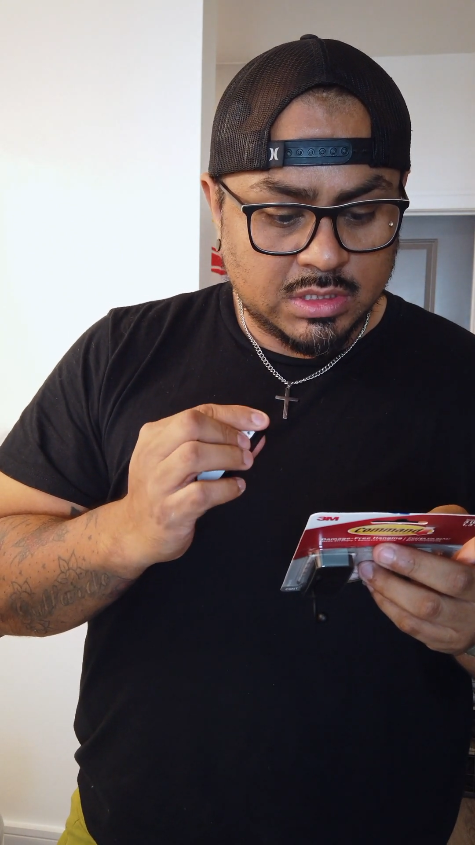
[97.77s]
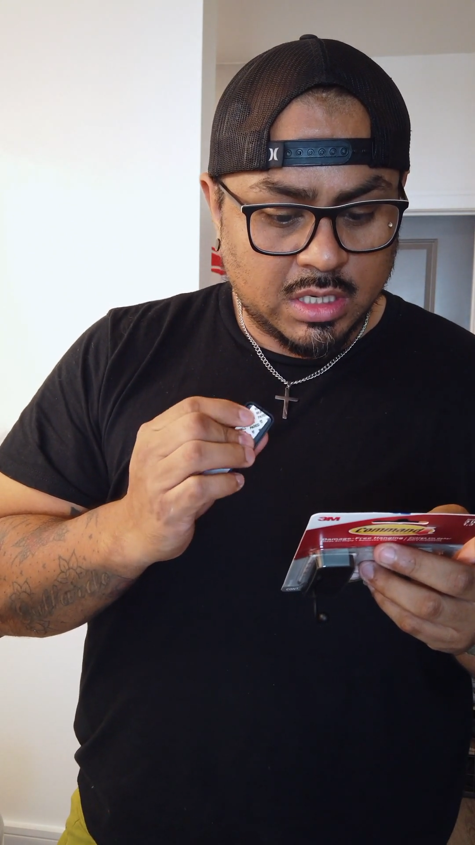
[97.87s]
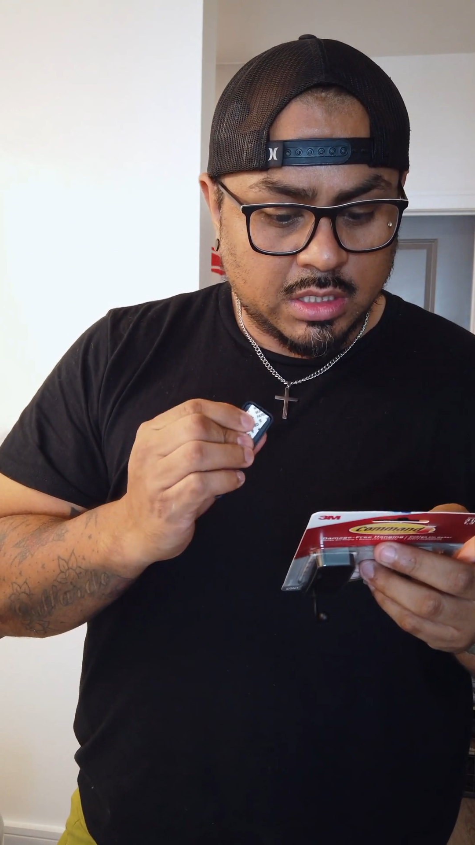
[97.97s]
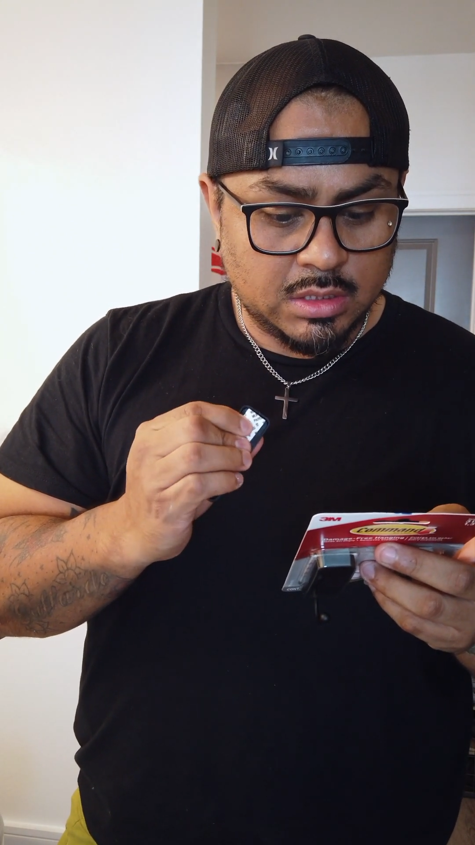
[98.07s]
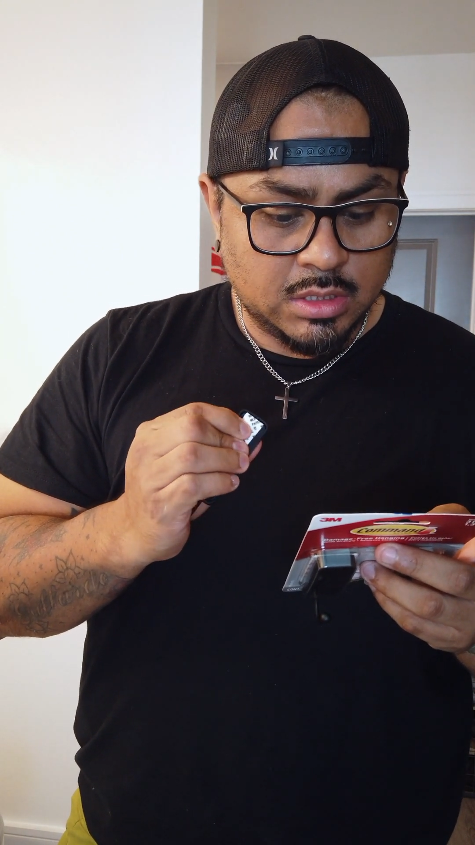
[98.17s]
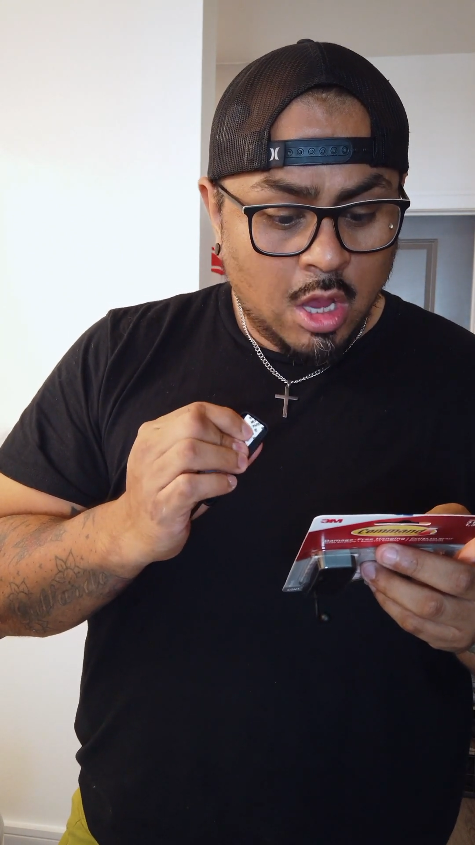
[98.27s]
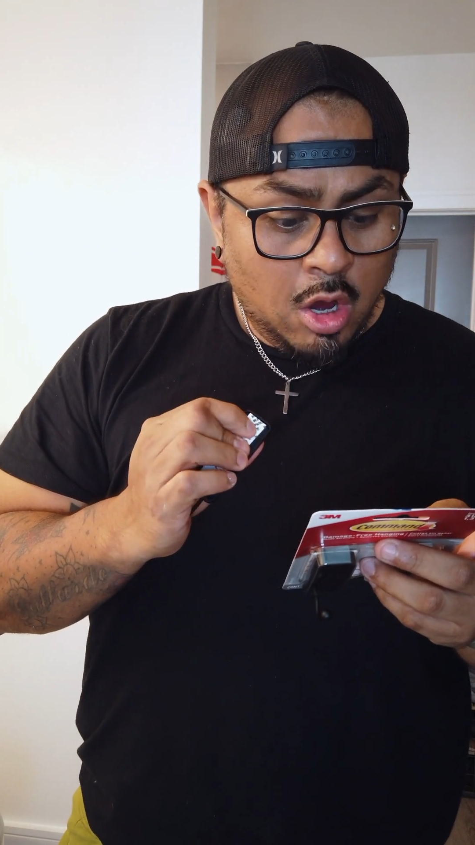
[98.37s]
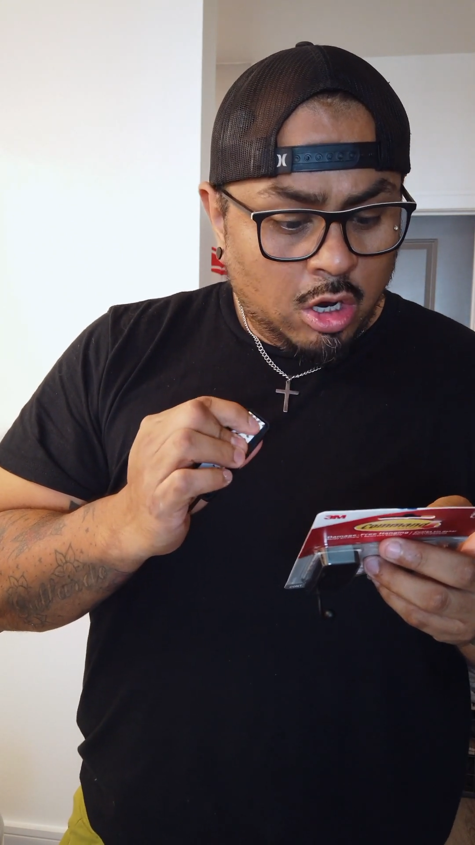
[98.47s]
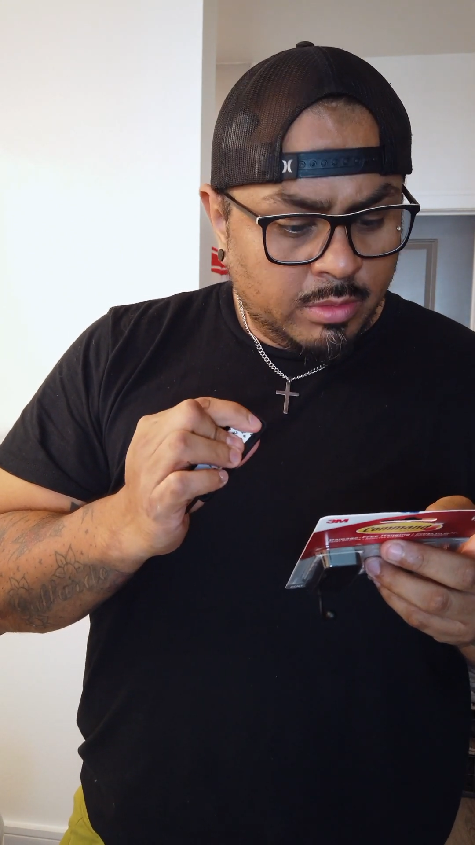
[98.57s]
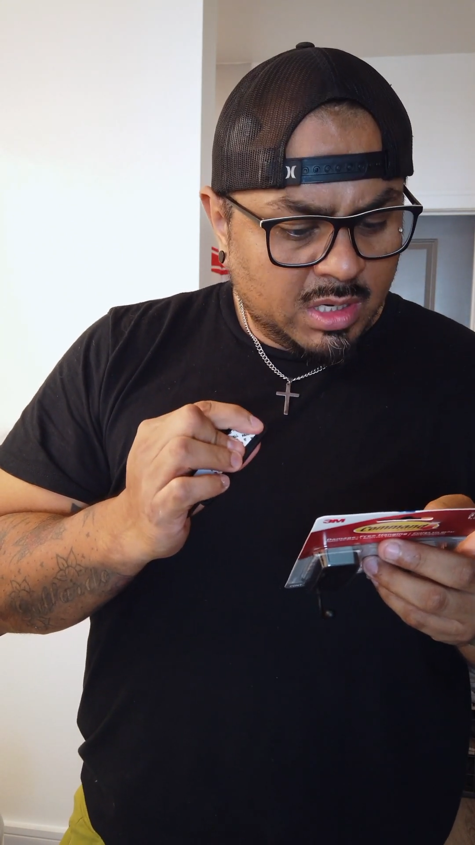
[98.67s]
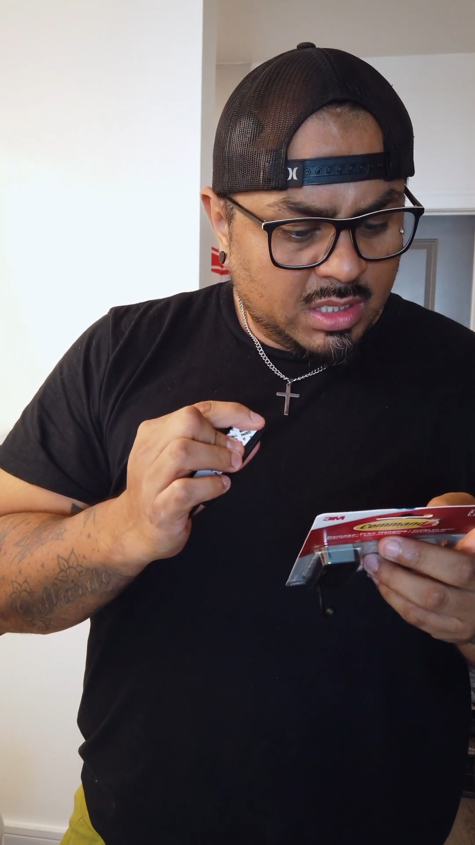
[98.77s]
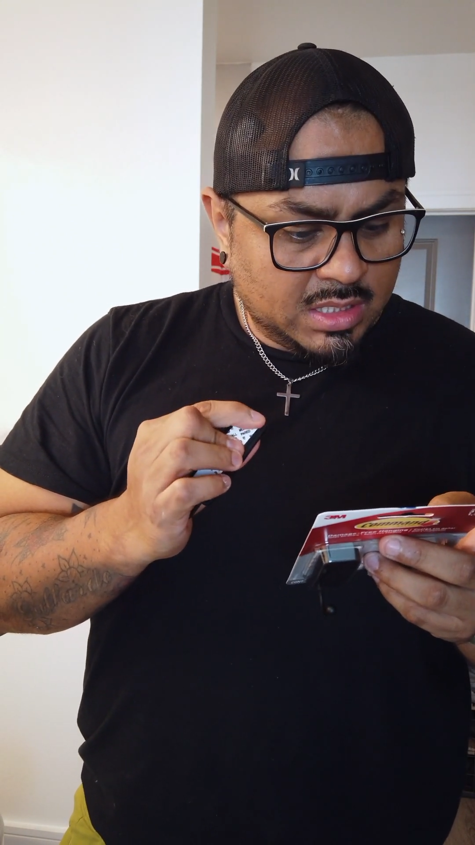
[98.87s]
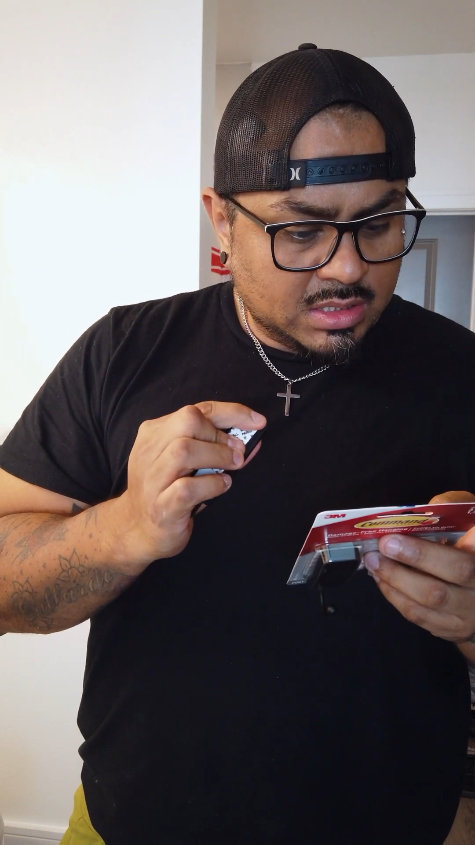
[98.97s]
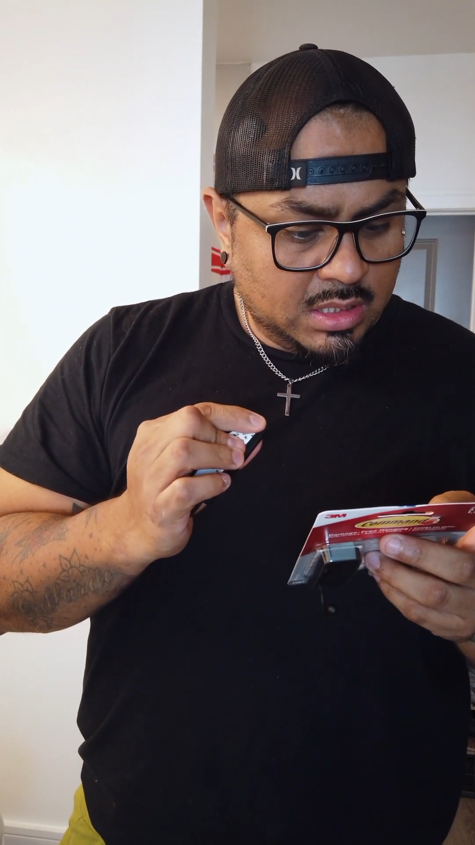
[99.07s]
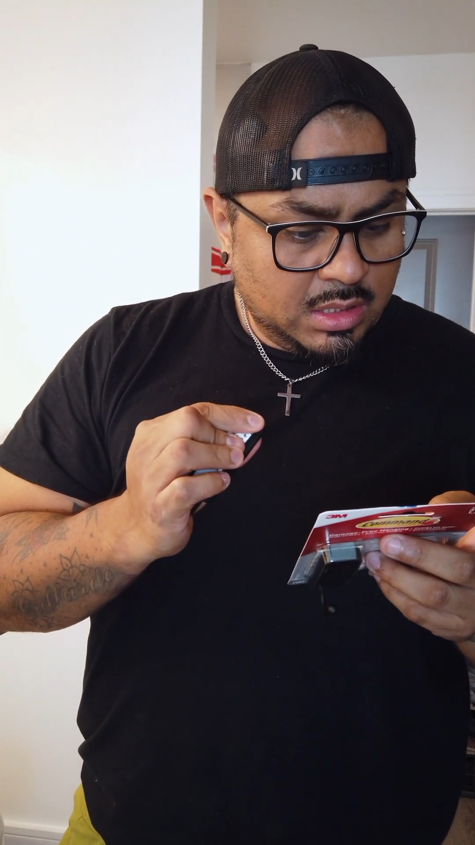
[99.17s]
seconds. Oh my God,
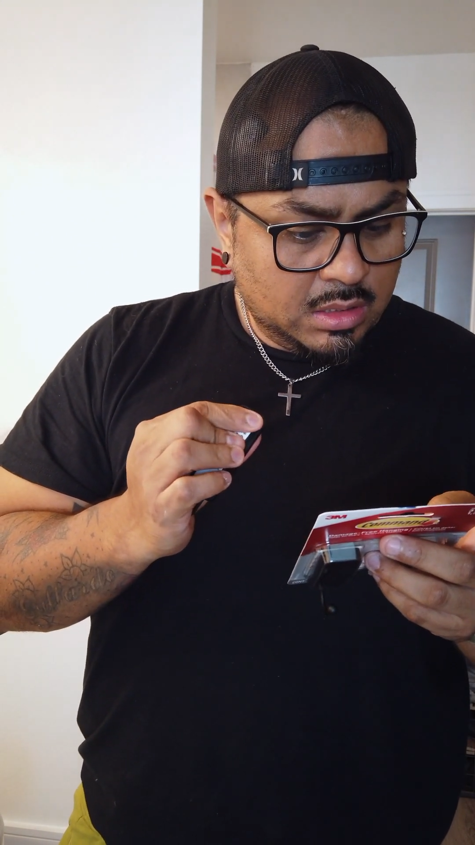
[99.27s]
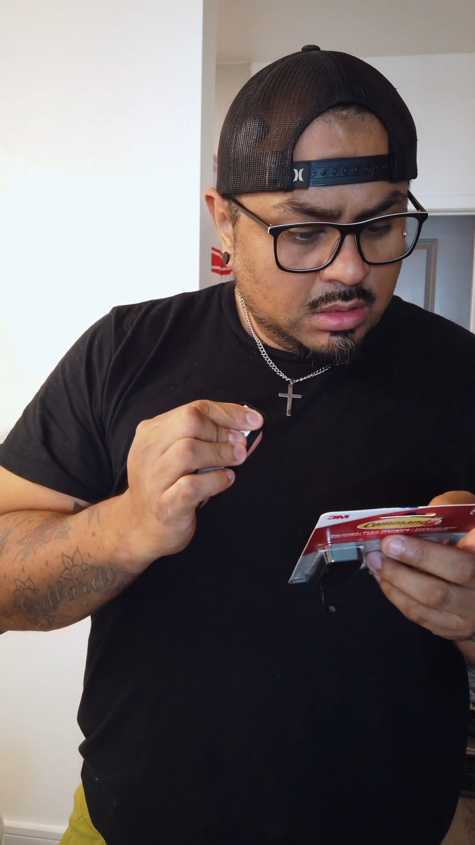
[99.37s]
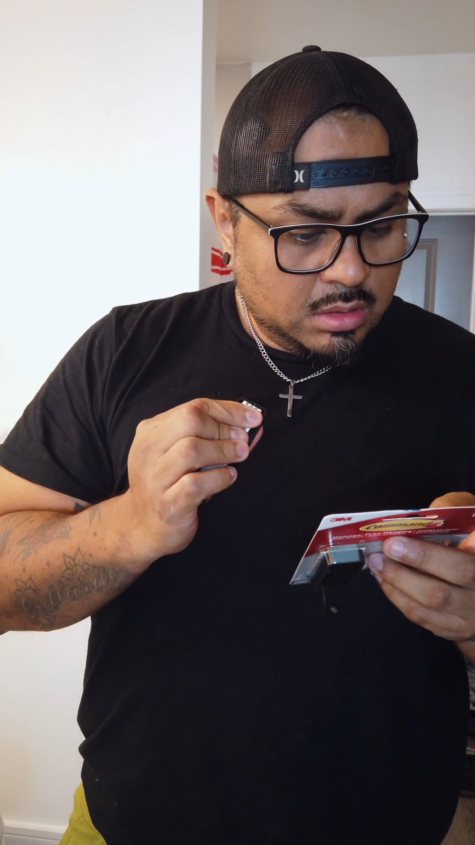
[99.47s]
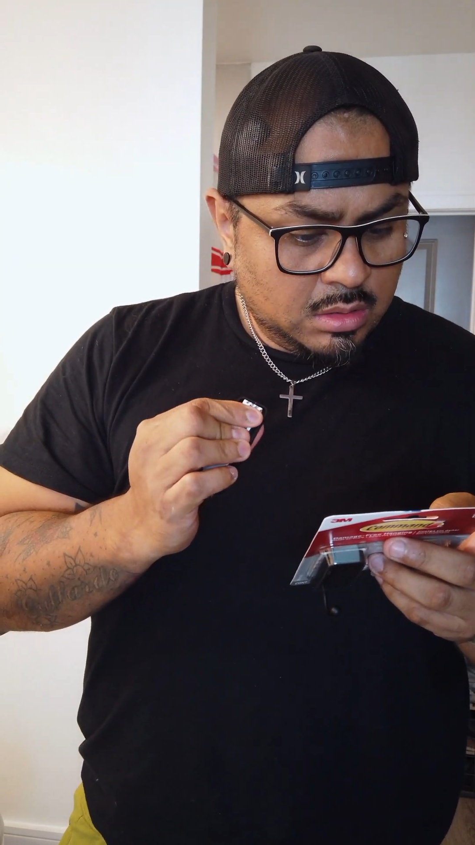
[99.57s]
that's it.